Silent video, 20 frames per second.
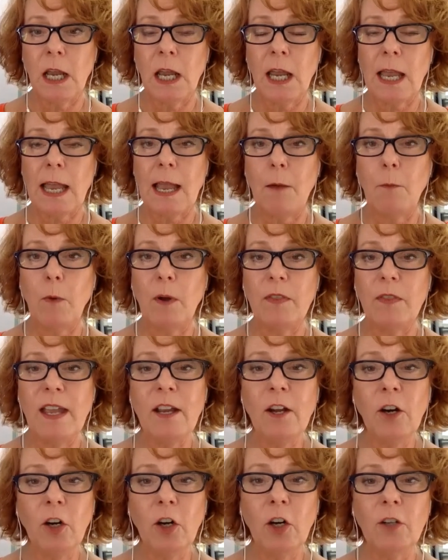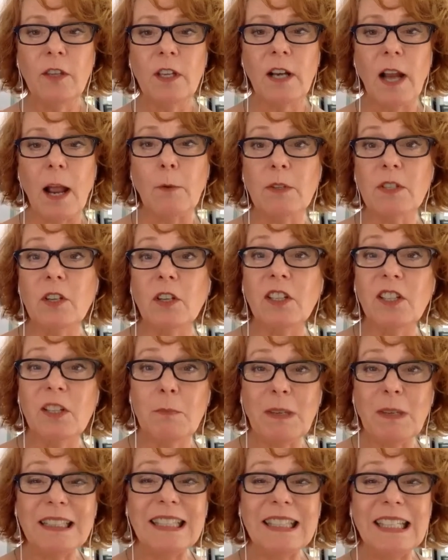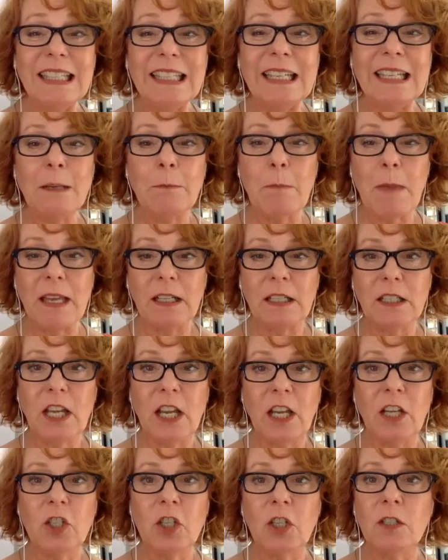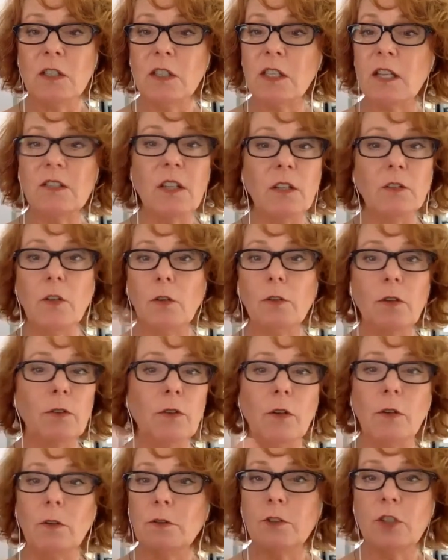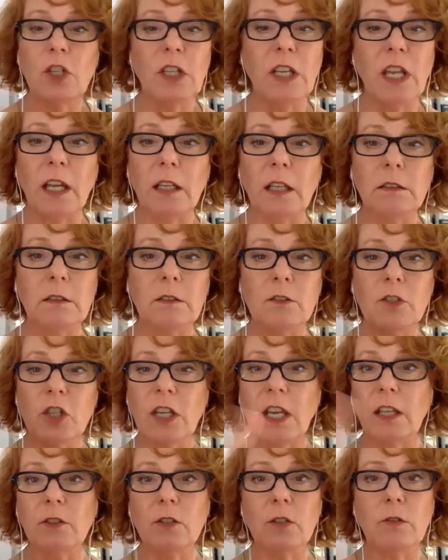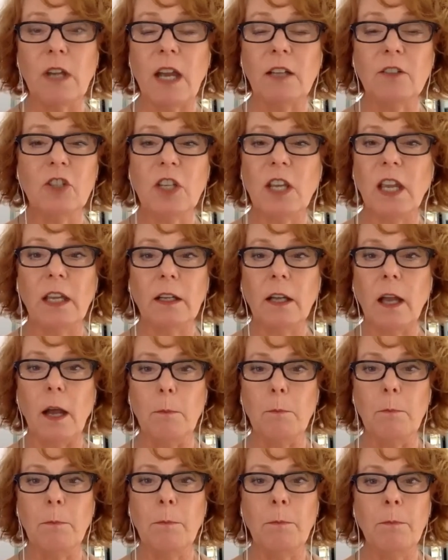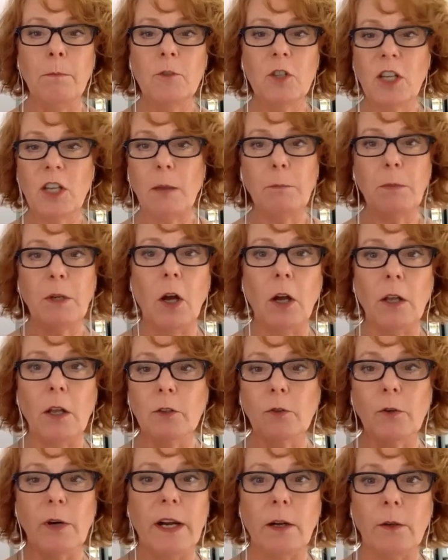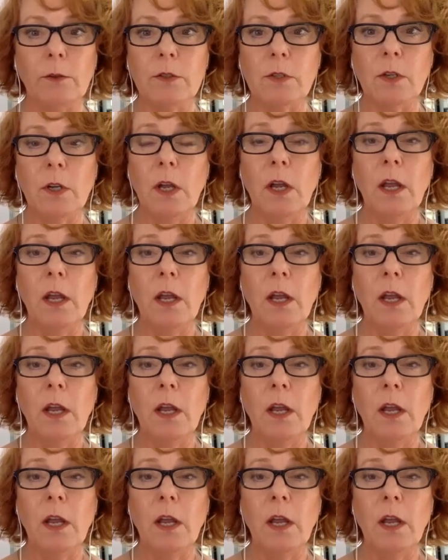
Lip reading: And when they heard that I was going to be leading meditations, they said, no, she can't do that. She can't come. She can't be on the grounds.